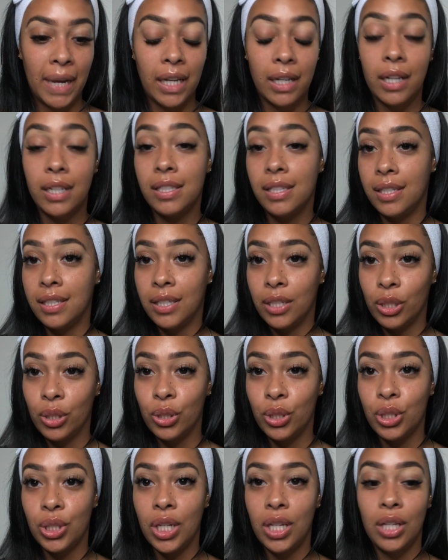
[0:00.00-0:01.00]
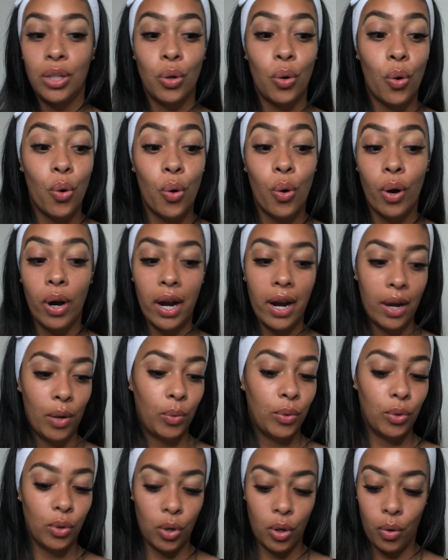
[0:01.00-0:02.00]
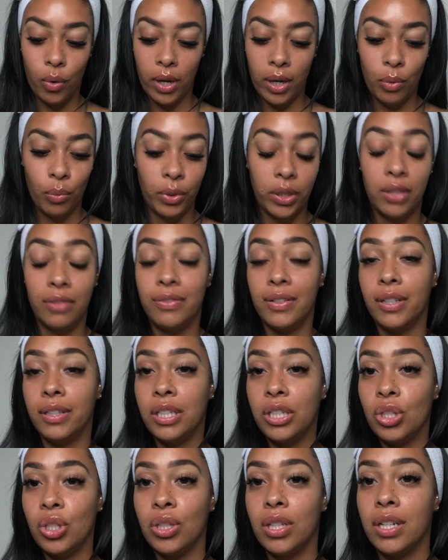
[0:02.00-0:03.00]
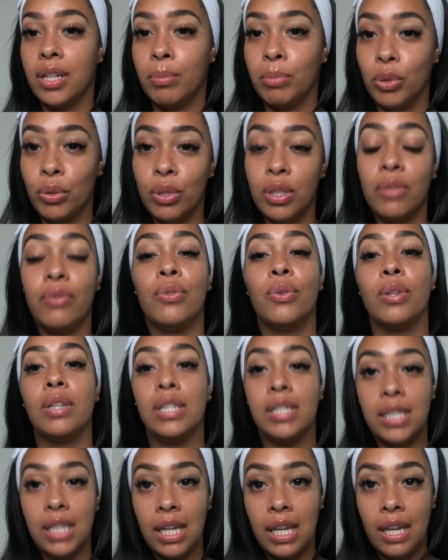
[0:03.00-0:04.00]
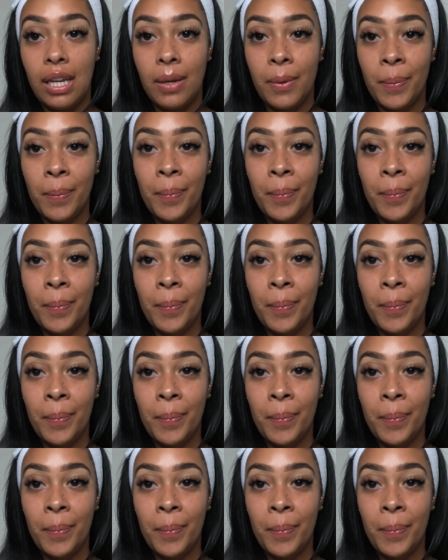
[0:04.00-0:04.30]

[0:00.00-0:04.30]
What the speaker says: concealer shade, or I will go in with the foundation that I'm using for the day